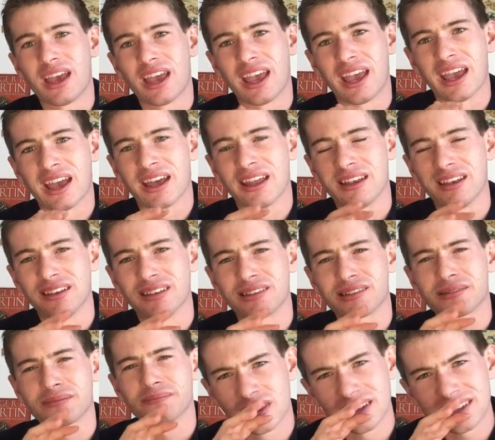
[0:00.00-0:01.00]
and
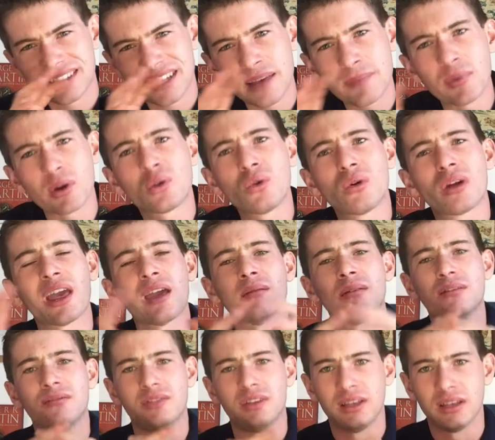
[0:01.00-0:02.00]
the typical game
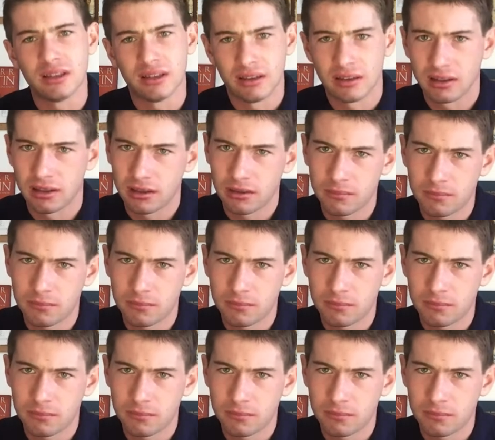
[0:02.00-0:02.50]
of D&D.